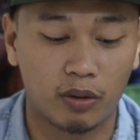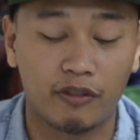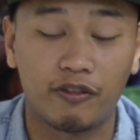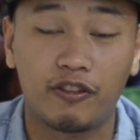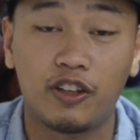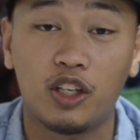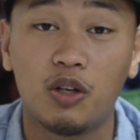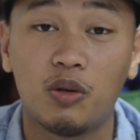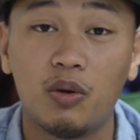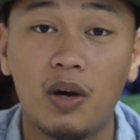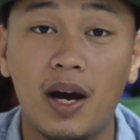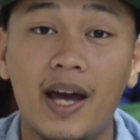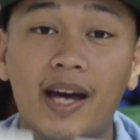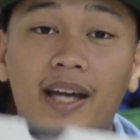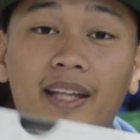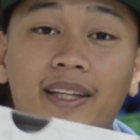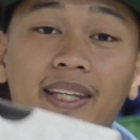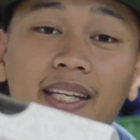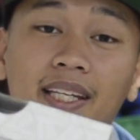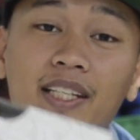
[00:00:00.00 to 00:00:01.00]
review.
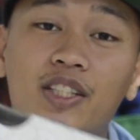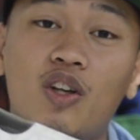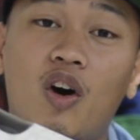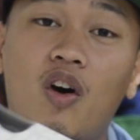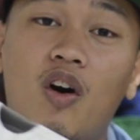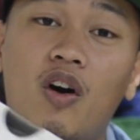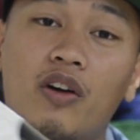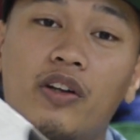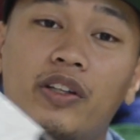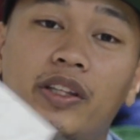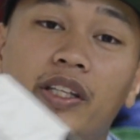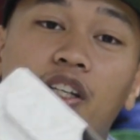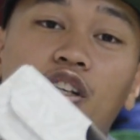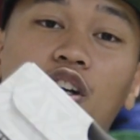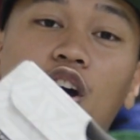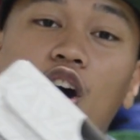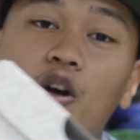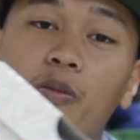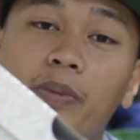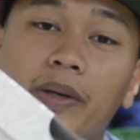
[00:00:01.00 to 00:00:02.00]
These are the
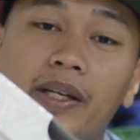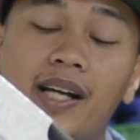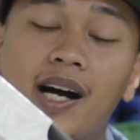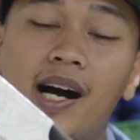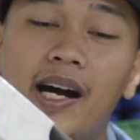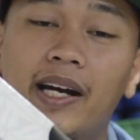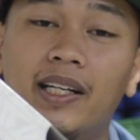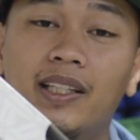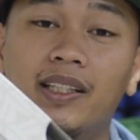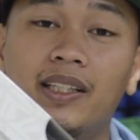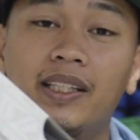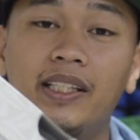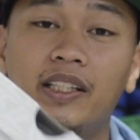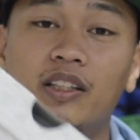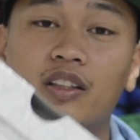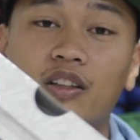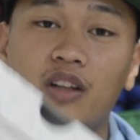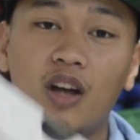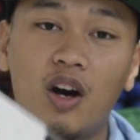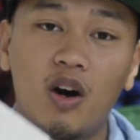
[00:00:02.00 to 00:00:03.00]
Kobe 9
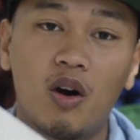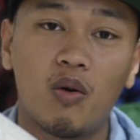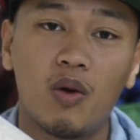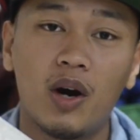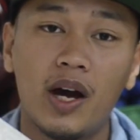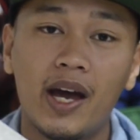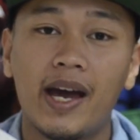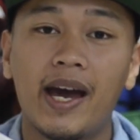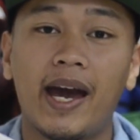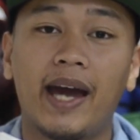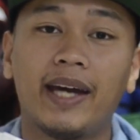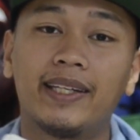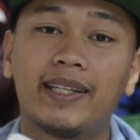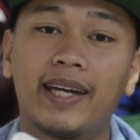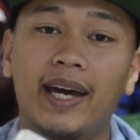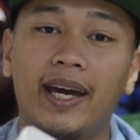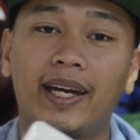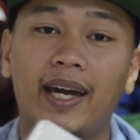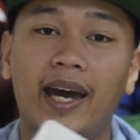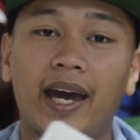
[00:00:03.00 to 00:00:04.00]
Elite Low,
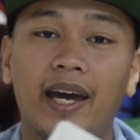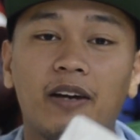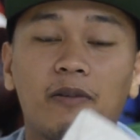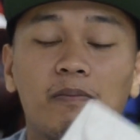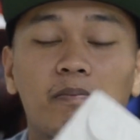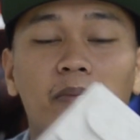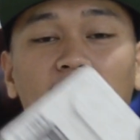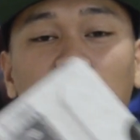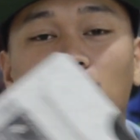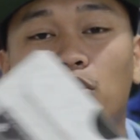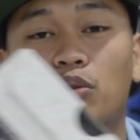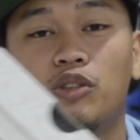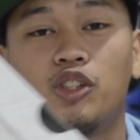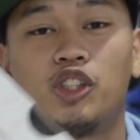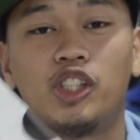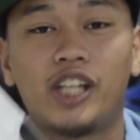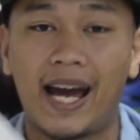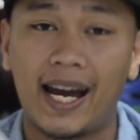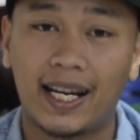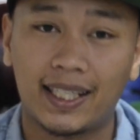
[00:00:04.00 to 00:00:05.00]
aka Michael
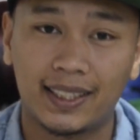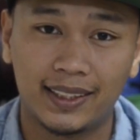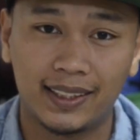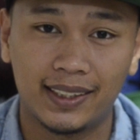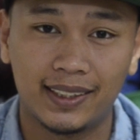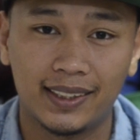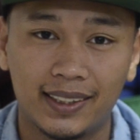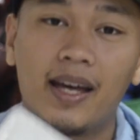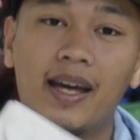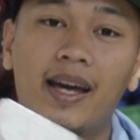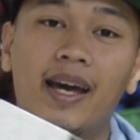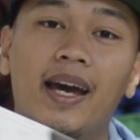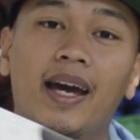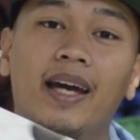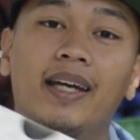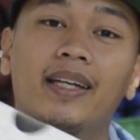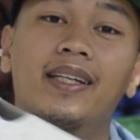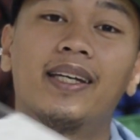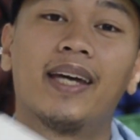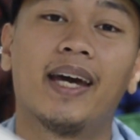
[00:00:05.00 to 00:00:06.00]
Jacksons,
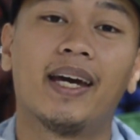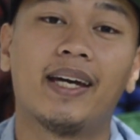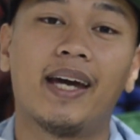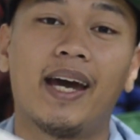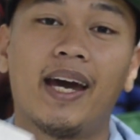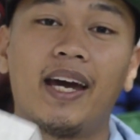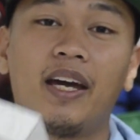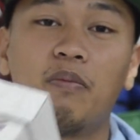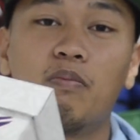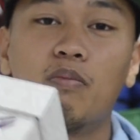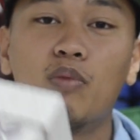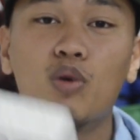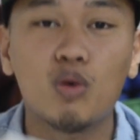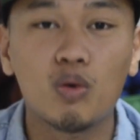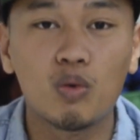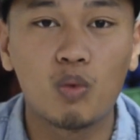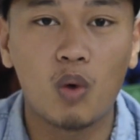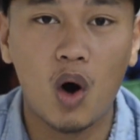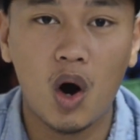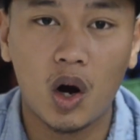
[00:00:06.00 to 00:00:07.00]
aka
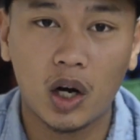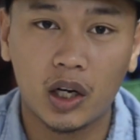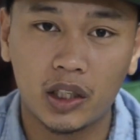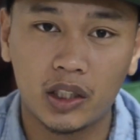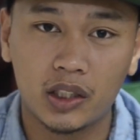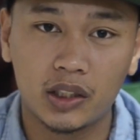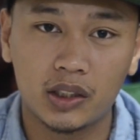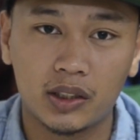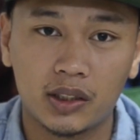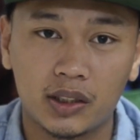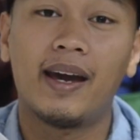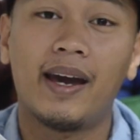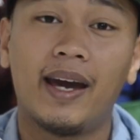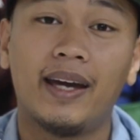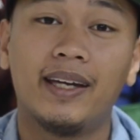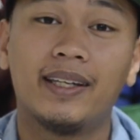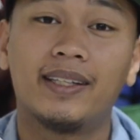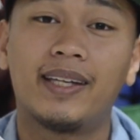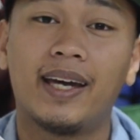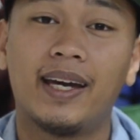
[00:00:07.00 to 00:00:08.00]
Moonwalkers,
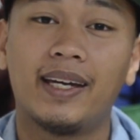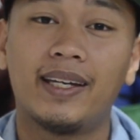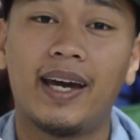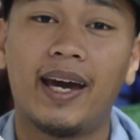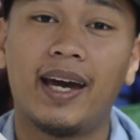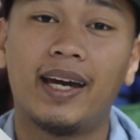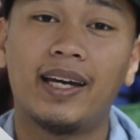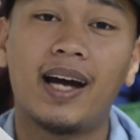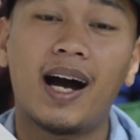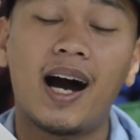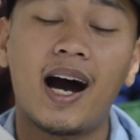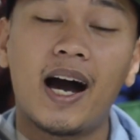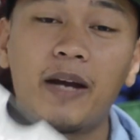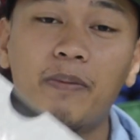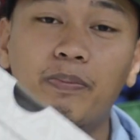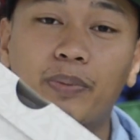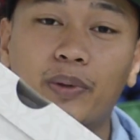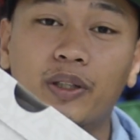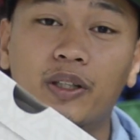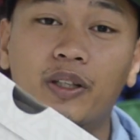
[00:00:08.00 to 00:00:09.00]
aka
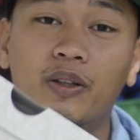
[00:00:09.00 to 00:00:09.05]
Hyper